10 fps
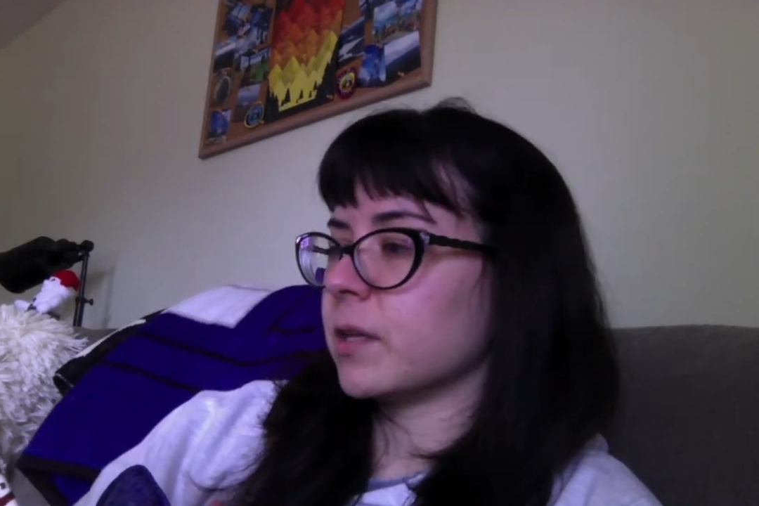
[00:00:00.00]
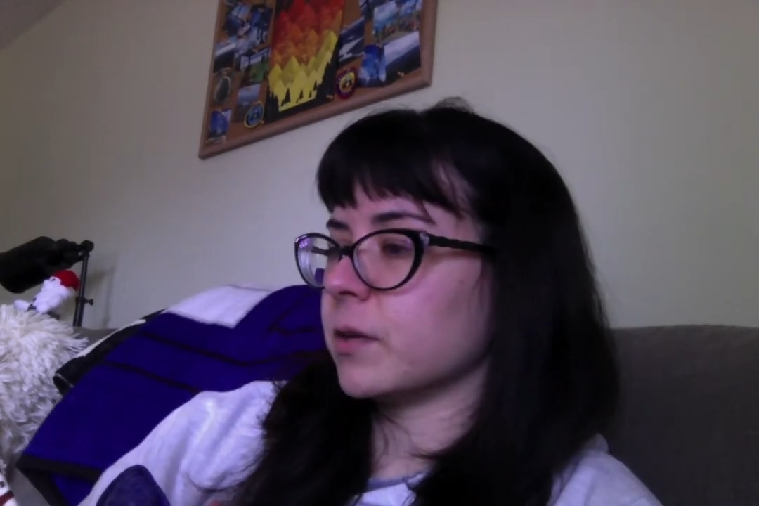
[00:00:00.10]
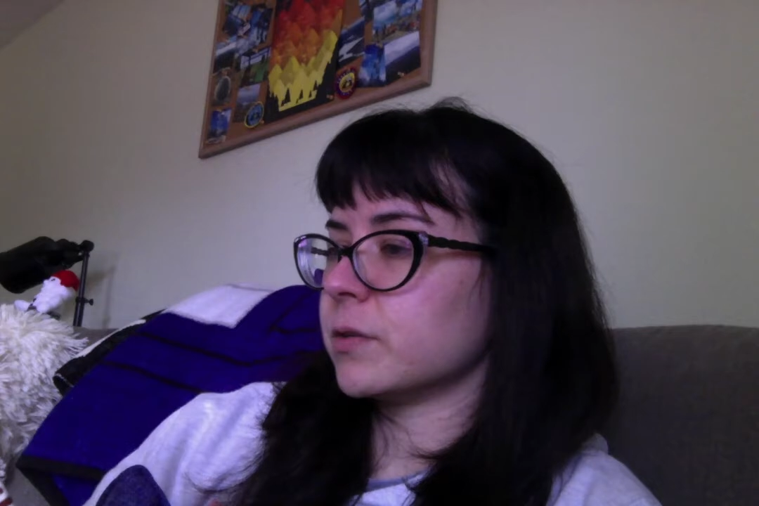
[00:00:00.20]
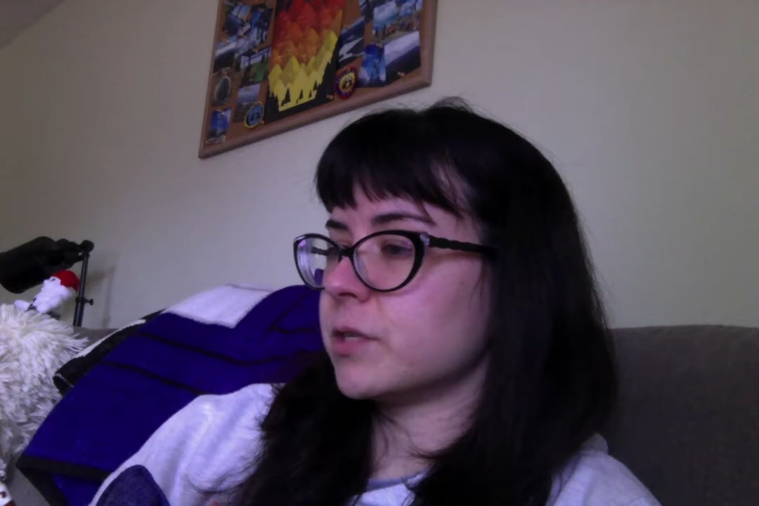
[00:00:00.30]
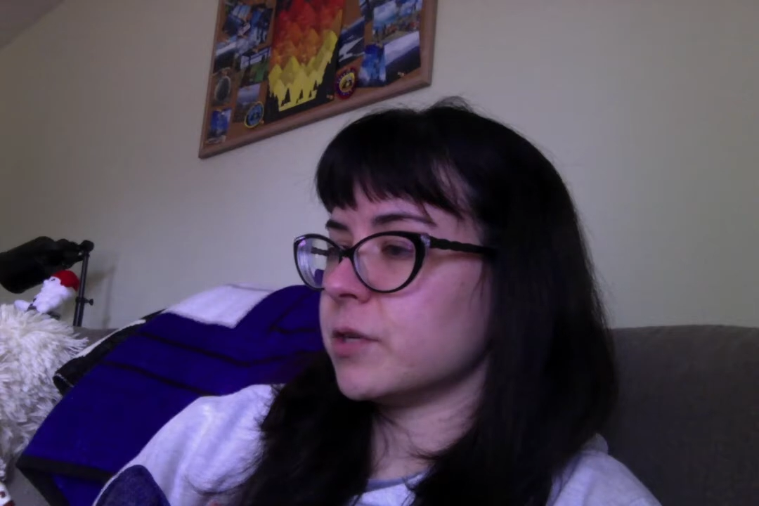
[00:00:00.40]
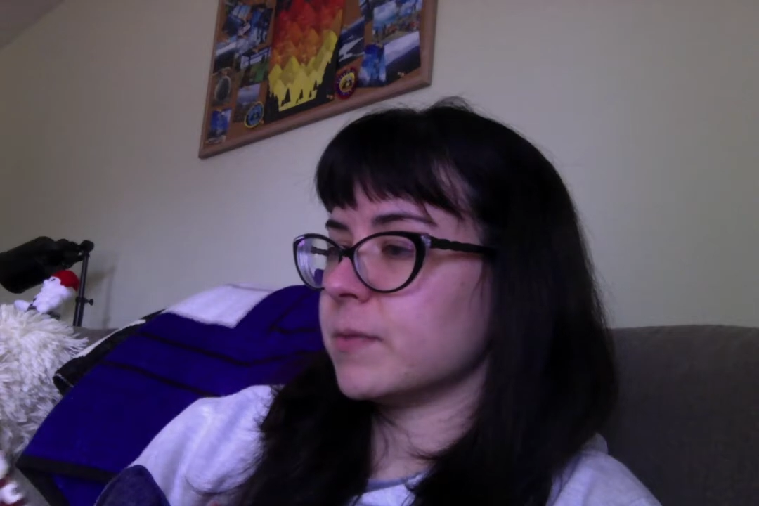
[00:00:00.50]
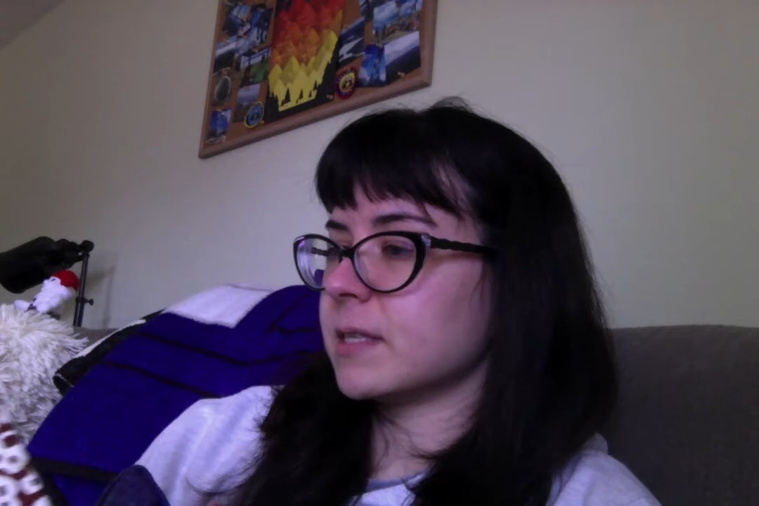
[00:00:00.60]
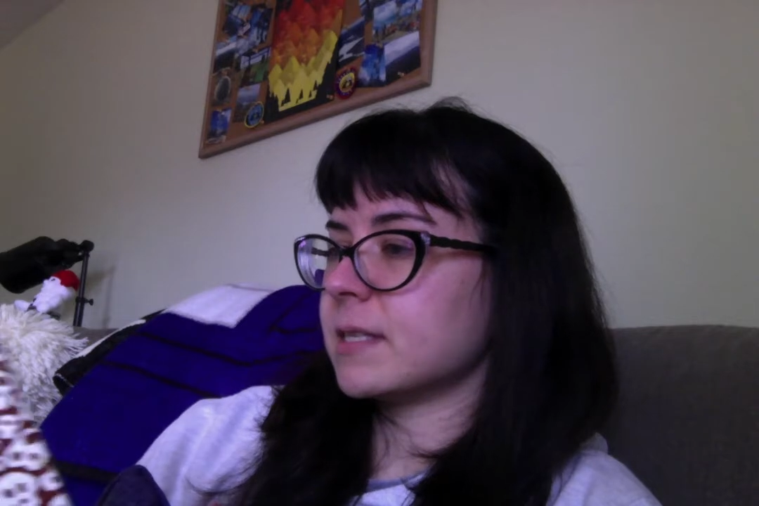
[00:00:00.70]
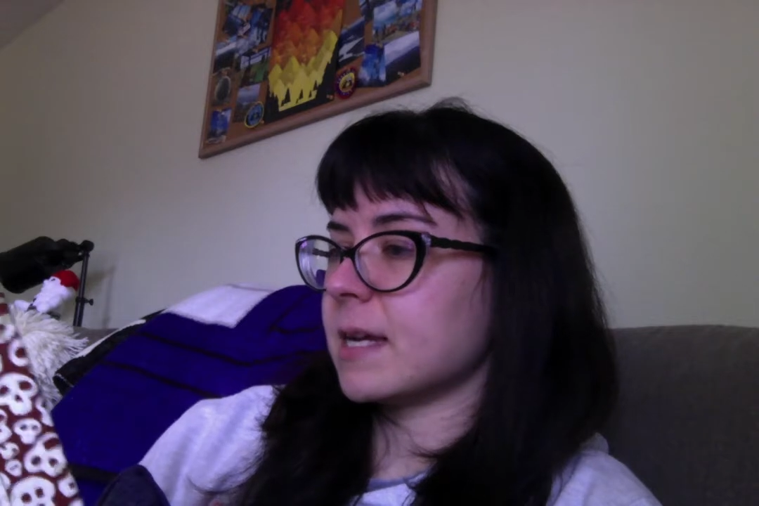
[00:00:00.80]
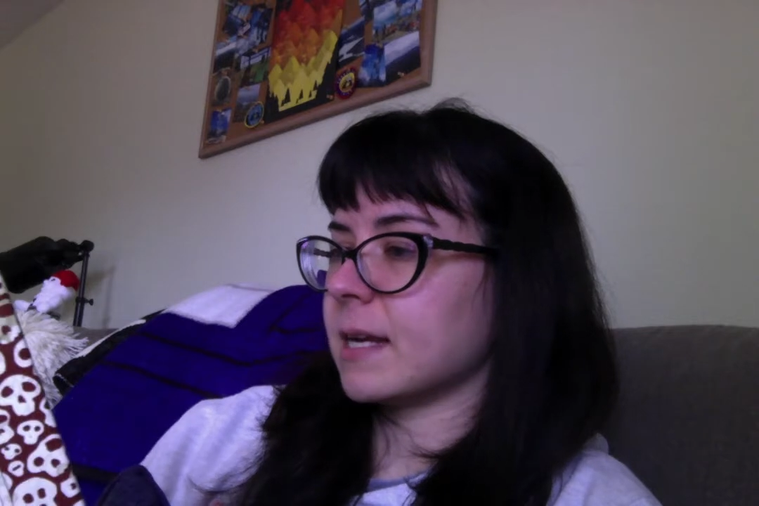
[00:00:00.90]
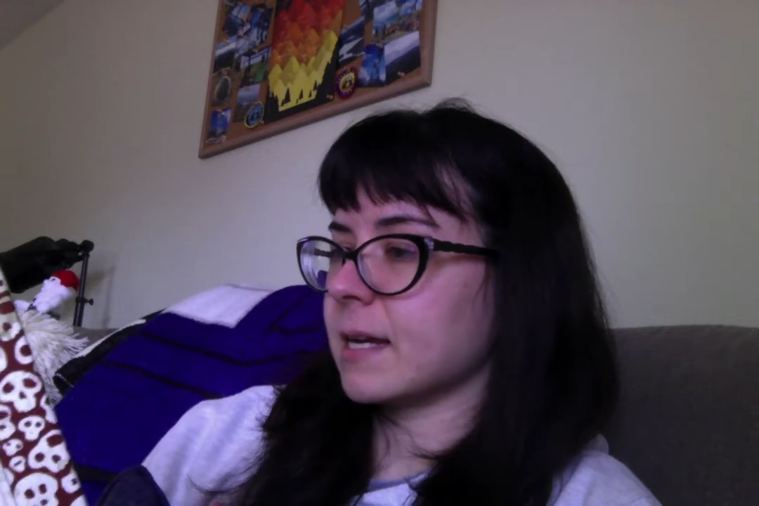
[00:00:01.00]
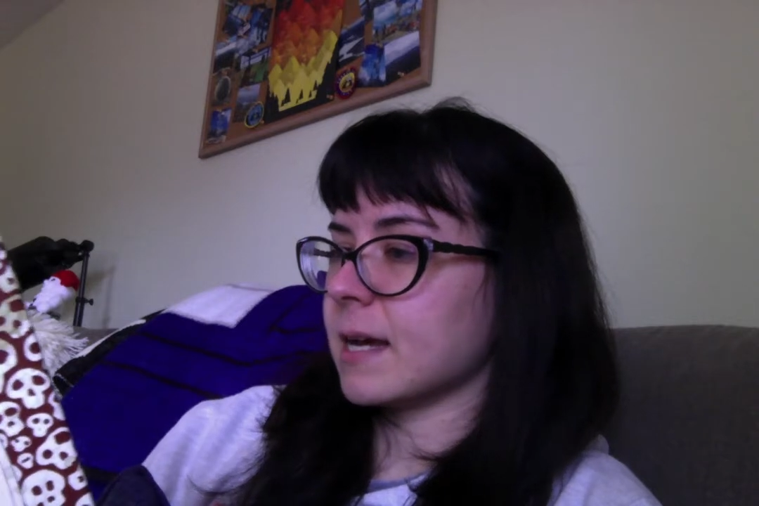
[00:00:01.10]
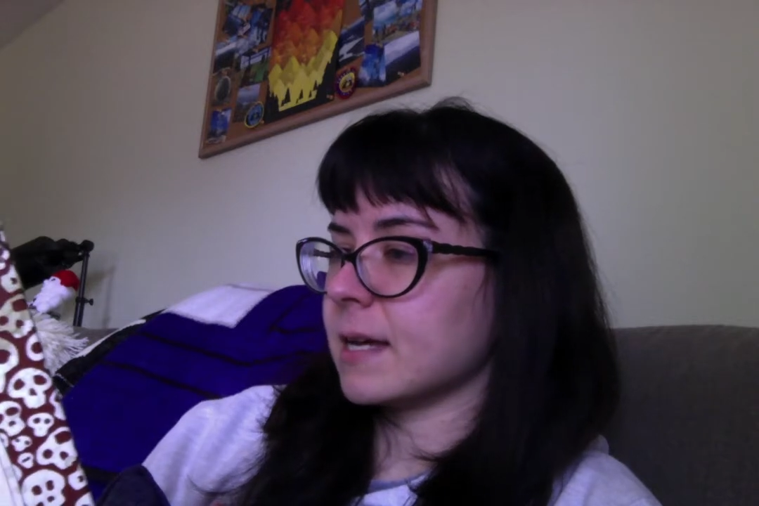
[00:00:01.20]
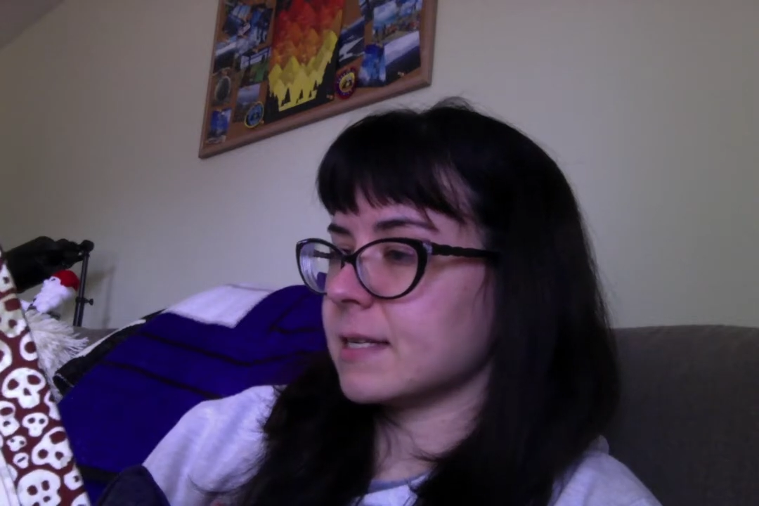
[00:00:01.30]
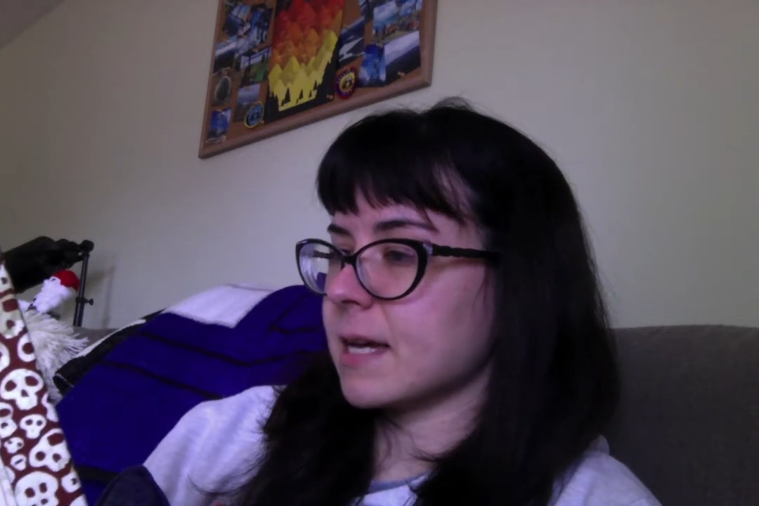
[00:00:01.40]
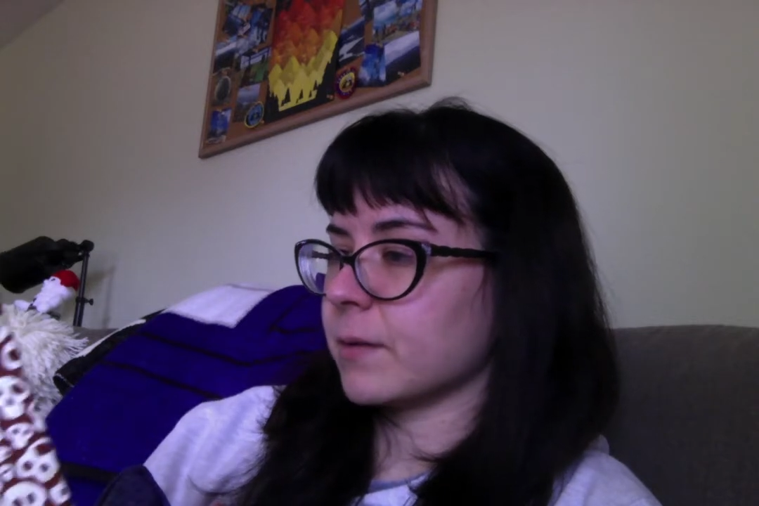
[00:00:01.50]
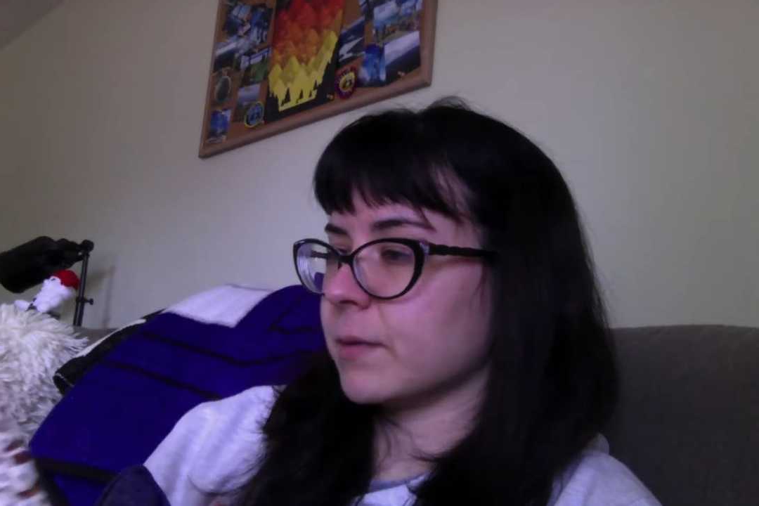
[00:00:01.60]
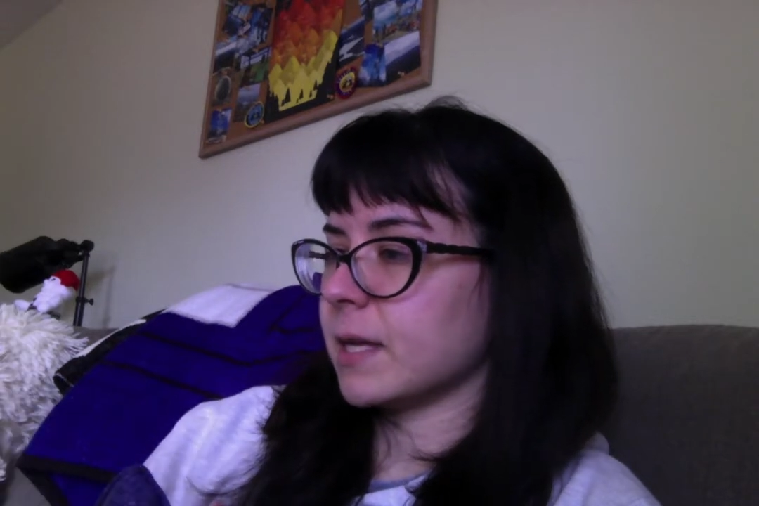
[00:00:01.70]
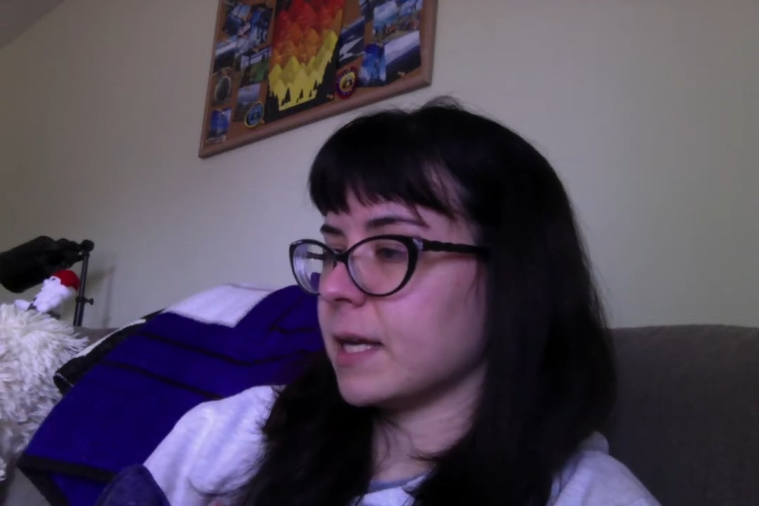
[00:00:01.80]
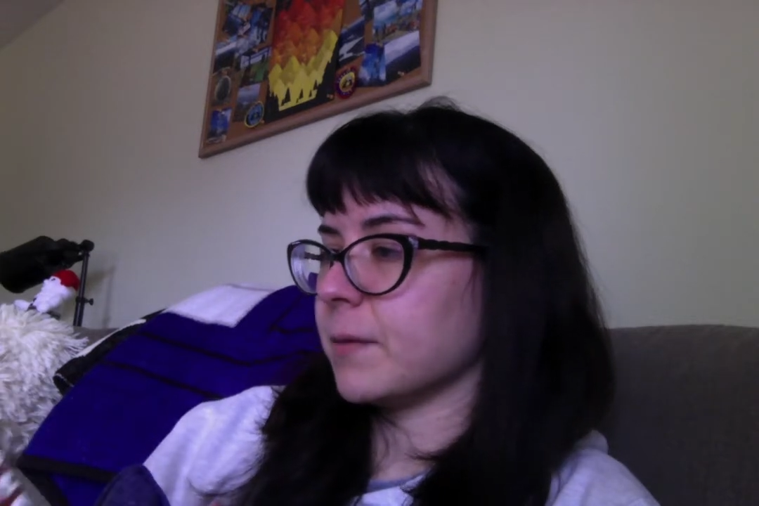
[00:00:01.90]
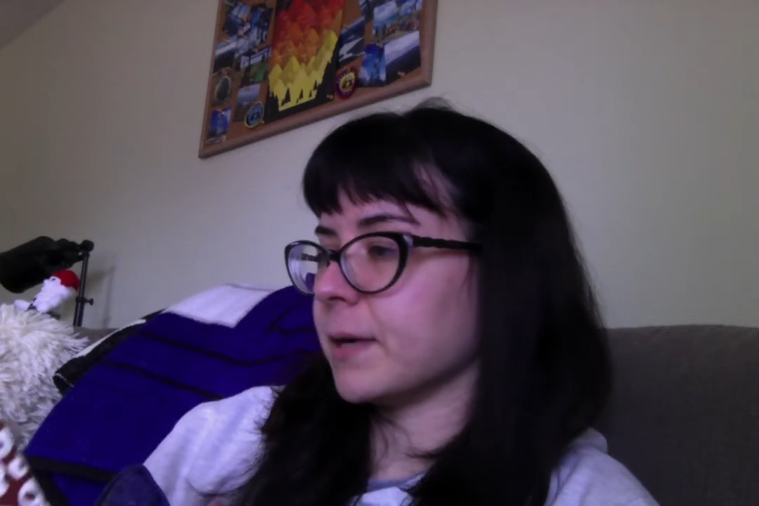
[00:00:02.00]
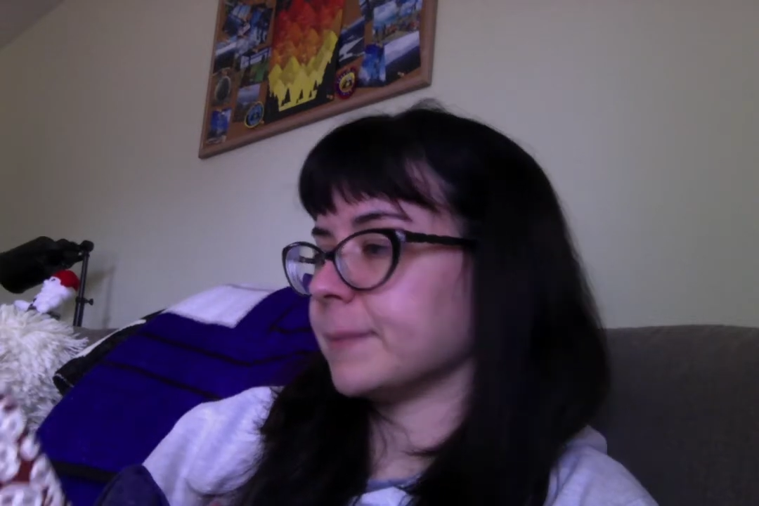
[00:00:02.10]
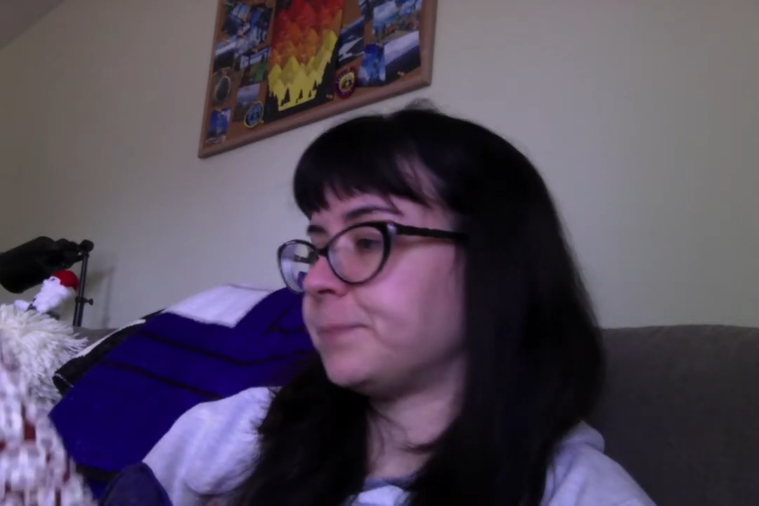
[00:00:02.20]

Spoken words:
close to but stayed in contact with anyway.